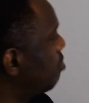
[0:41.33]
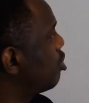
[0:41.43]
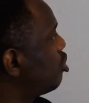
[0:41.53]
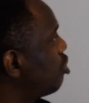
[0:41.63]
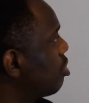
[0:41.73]

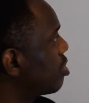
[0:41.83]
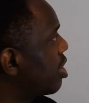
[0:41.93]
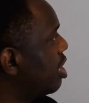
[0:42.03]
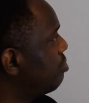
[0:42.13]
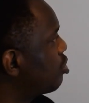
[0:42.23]
short
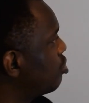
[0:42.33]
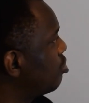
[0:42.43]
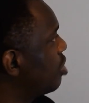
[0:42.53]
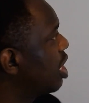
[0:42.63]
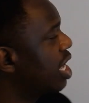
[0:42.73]
clip
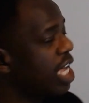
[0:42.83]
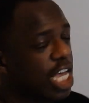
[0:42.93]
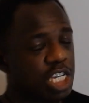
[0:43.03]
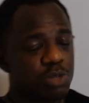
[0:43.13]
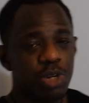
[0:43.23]
to
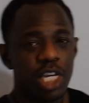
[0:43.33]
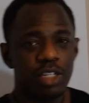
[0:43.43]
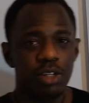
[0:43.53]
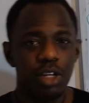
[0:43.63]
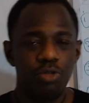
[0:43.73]

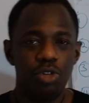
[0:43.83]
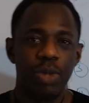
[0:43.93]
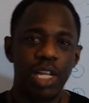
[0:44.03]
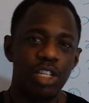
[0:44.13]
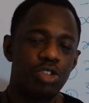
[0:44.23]
explain with
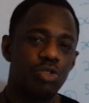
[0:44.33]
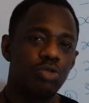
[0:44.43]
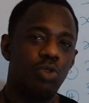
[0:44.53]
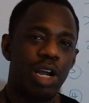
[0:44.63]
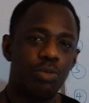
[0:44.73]
my
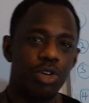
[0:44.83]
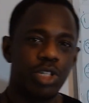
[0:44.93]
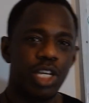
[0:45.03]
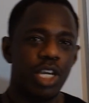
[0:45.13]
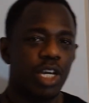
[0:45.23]
little whiteboard
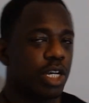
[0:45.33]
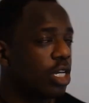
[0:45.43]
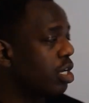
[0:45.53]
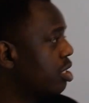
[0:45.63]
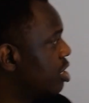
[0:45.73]
here
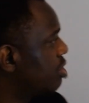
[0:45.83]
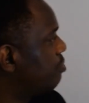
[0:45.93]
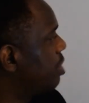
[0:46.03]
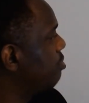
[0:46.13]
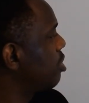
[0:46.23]
these
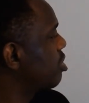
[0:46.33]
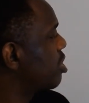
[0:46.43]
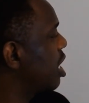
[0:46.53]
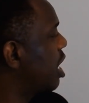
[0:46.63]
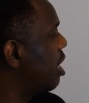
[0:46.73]

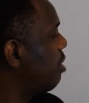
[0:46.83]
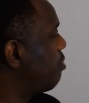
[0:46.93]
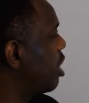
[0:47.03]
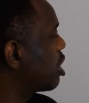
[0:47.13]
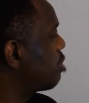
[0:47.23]
various
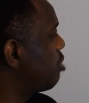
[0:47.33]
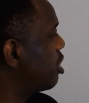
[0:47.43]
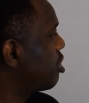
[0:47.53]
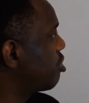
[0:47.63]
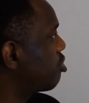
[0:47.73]

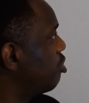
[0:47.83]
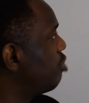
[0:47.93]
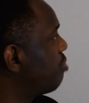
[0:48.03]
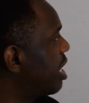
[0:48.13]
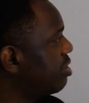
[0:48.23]
expressions. So you
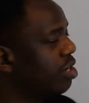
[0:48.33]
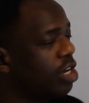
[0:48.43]
might